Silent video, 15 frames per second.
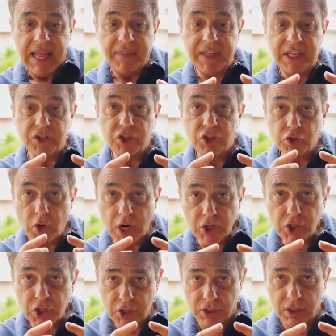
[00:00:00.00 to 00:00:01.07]
And the
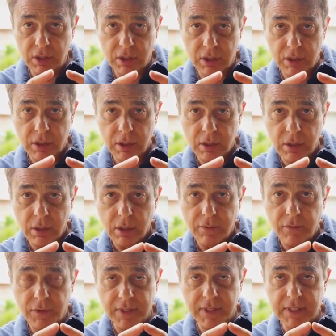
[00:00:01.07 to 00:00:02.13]
instructions
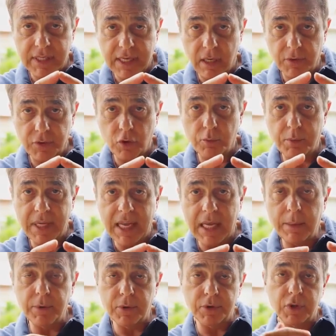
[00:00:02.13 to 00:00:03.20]
for the cell to be
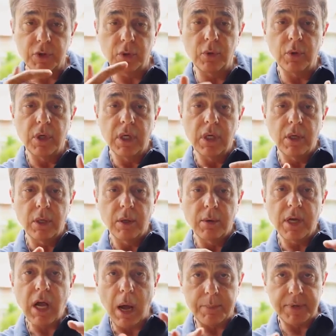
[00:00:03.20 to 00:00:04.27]
able to
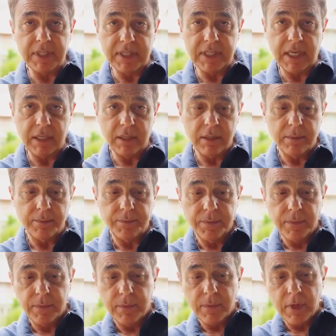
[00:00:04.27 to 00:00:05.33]
compensate
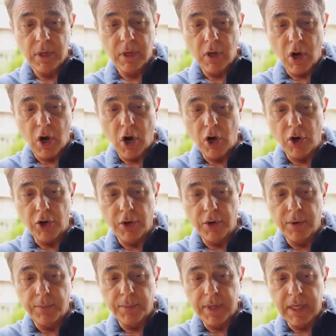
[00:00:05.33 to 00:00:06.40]

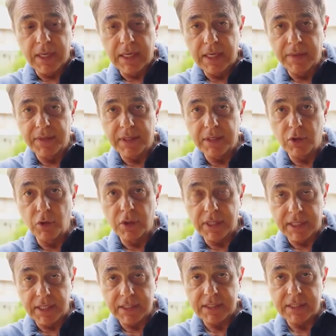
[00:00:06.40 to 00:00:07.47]
are in the
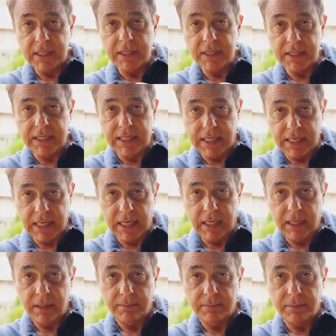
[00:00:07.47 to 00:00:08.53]
nucleus, in the
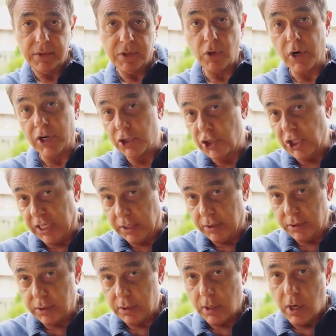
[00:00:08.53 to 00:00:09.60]
DNA, so our
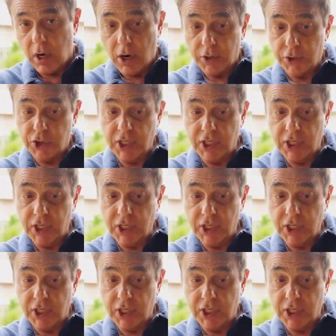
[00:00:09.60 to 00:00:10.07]
genes. Our